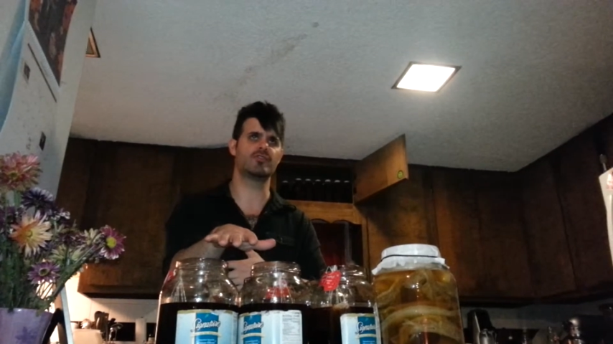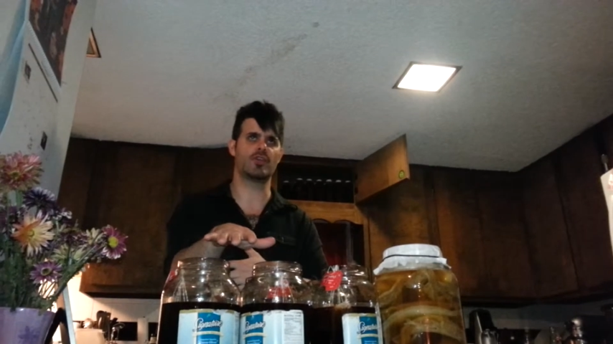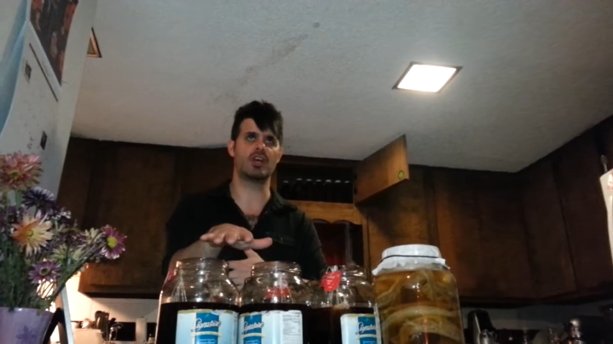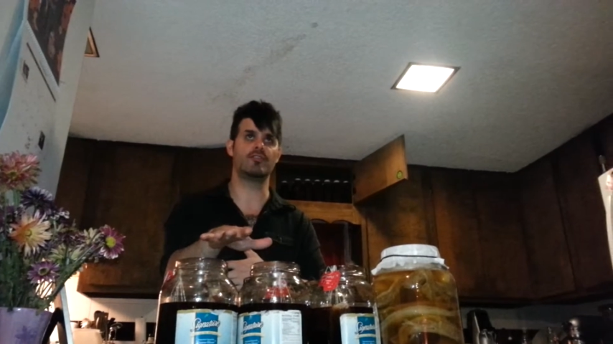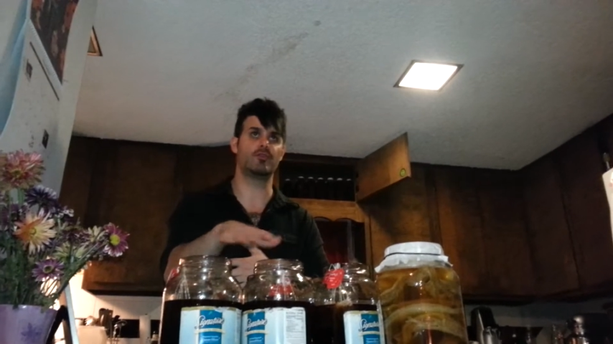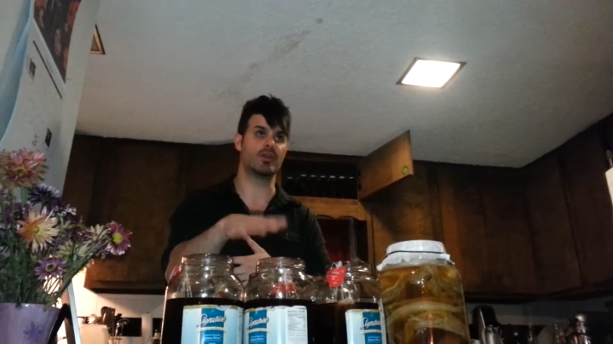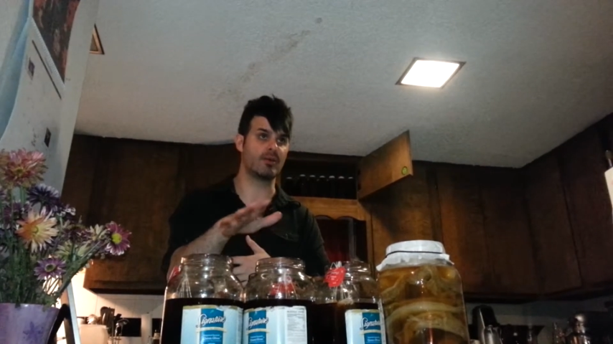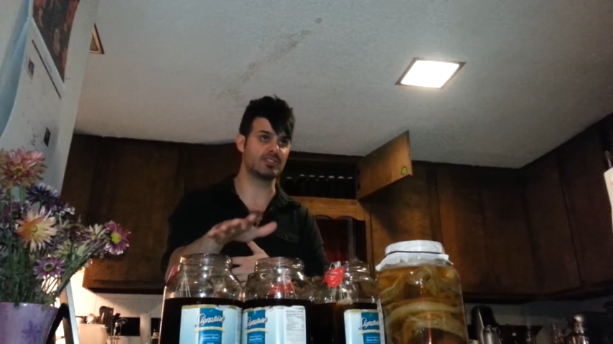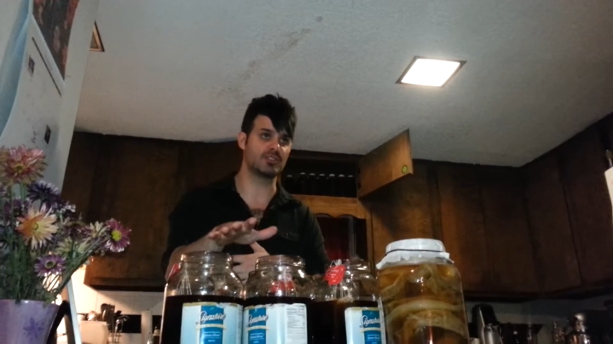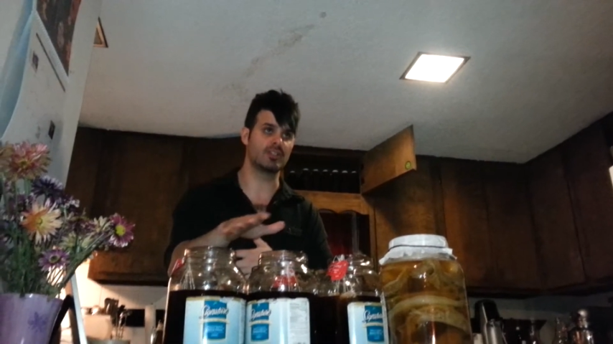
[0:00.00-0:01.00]
very helpful when I
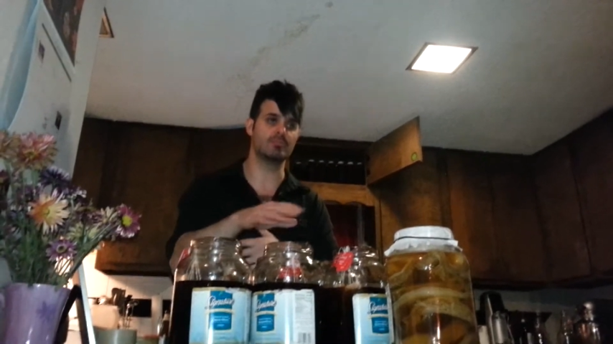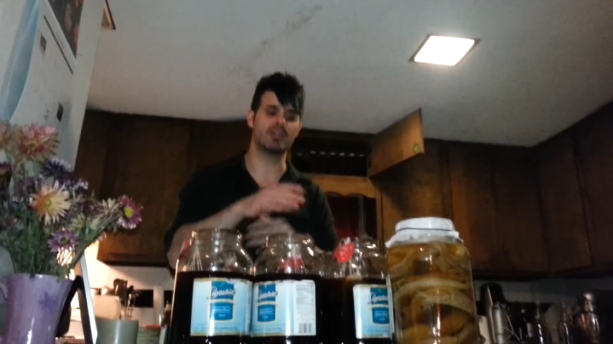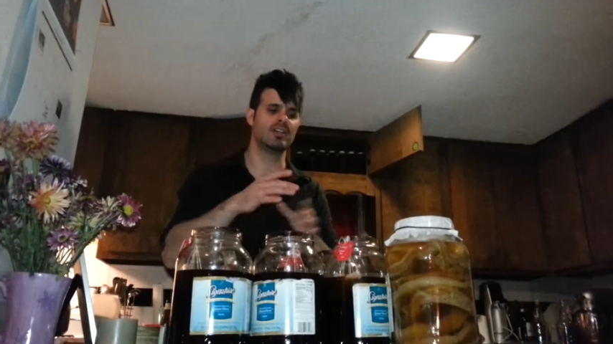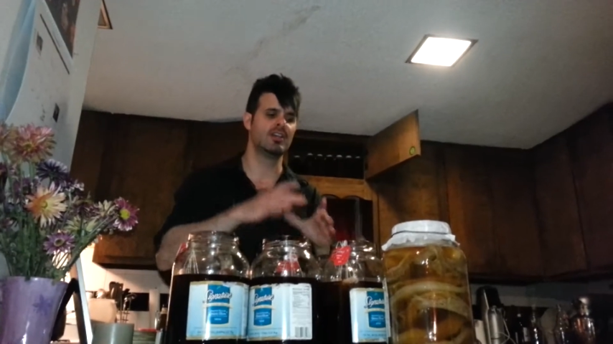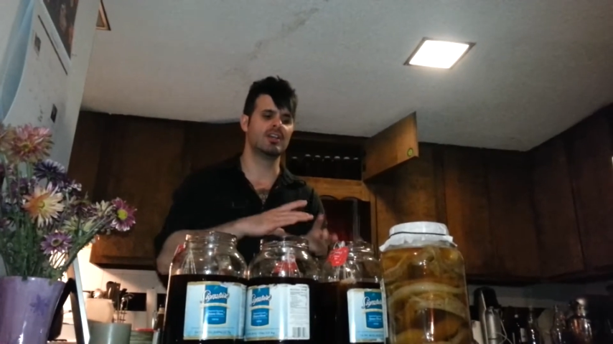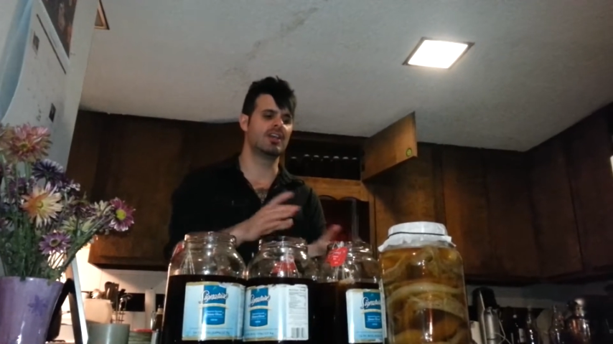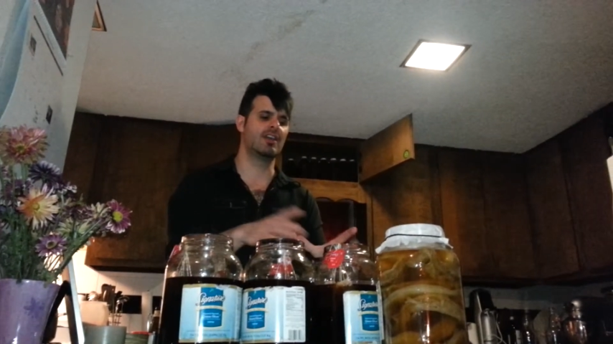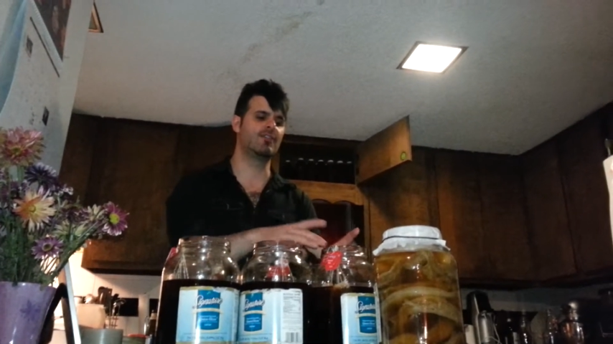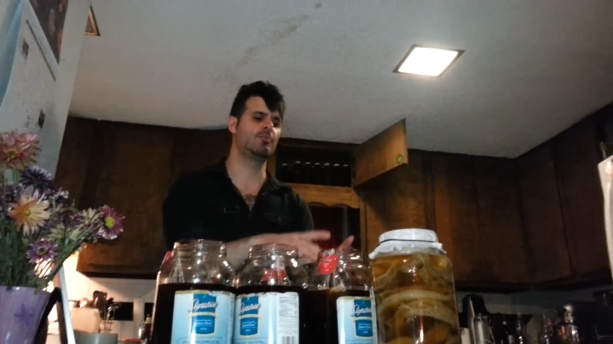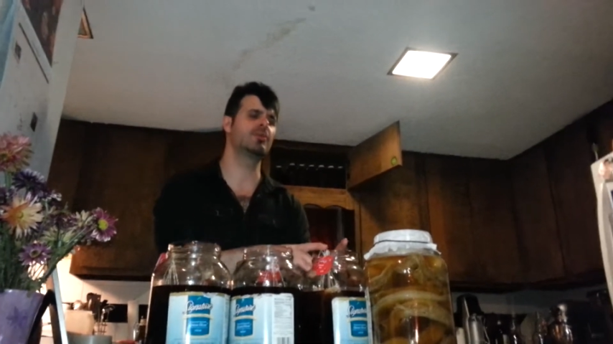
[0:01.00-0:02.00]
was learning, but
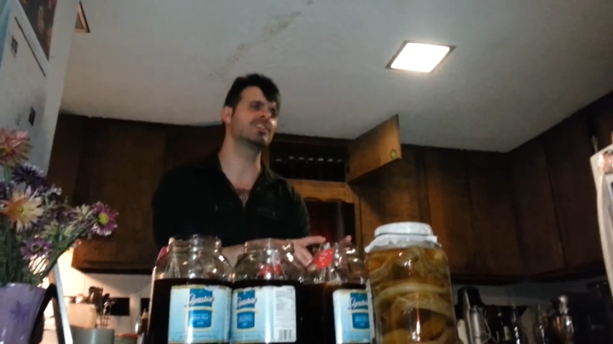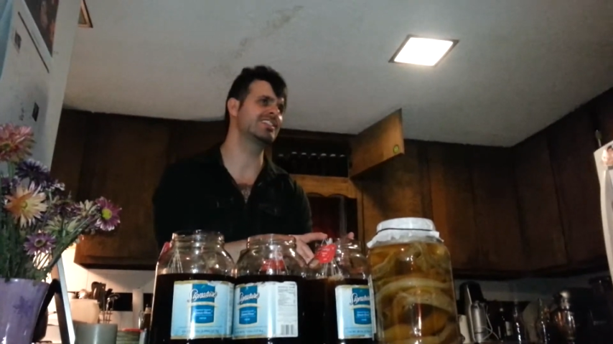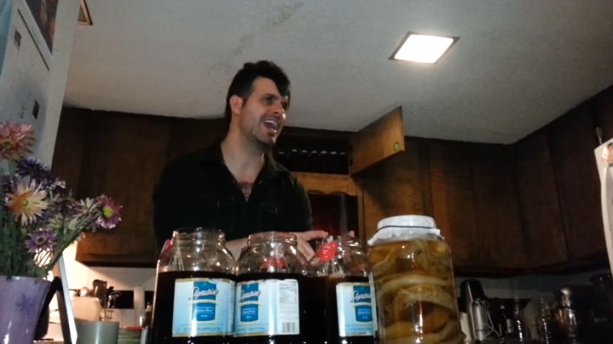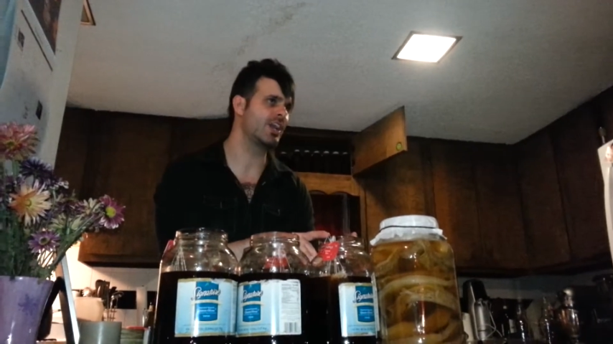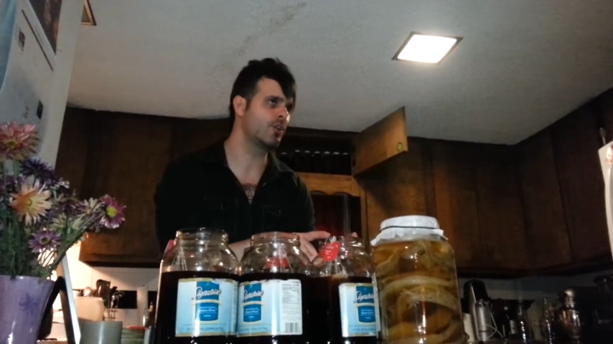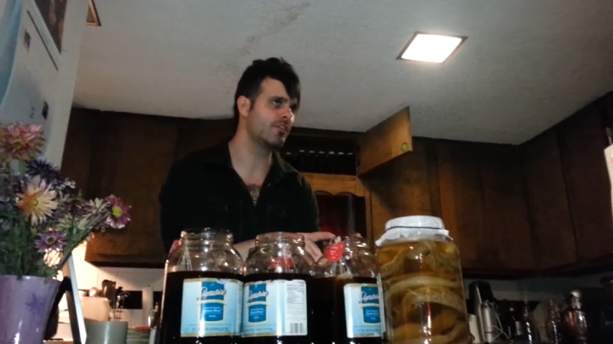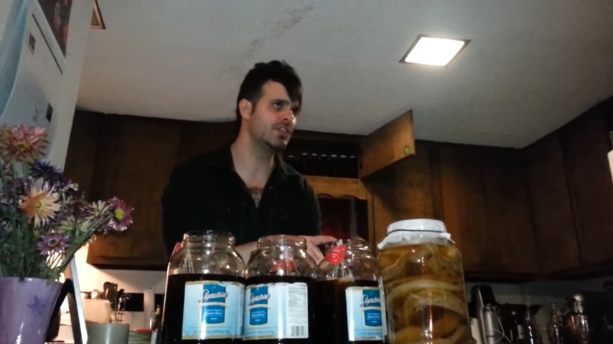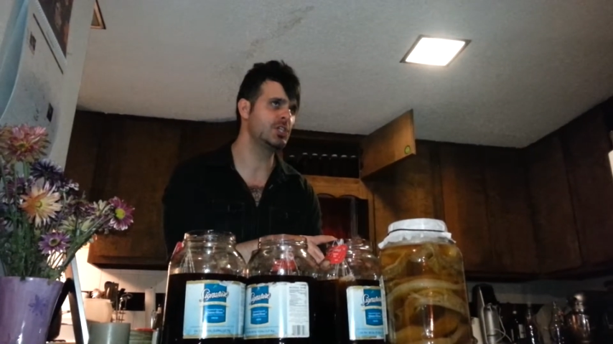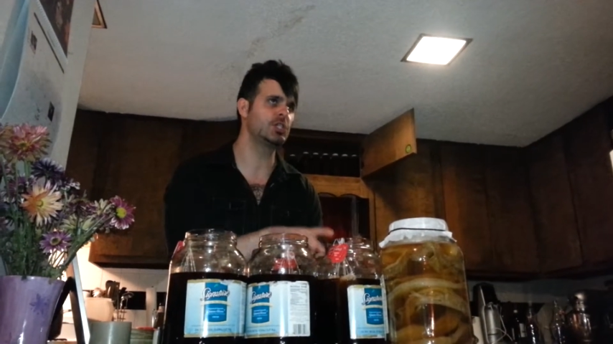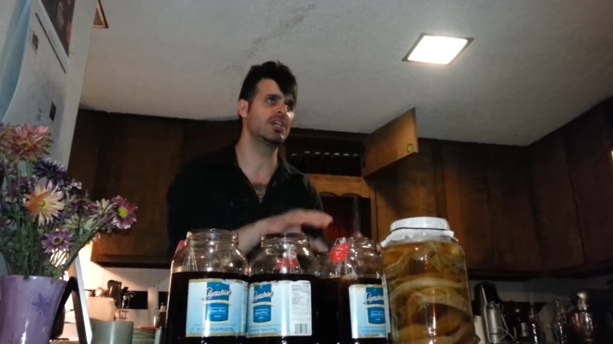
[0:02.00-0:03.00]
if you put a sock over
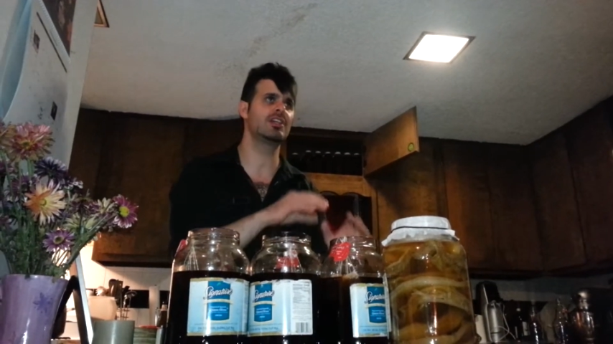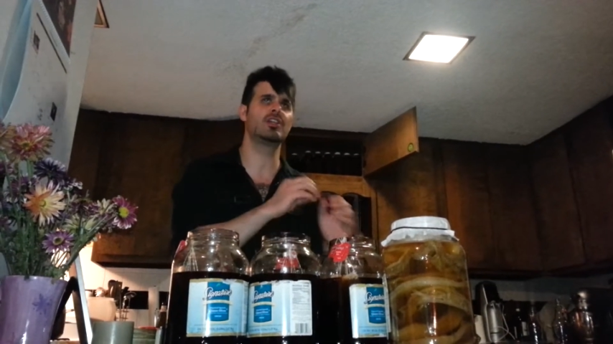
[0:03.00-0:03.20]
this shit,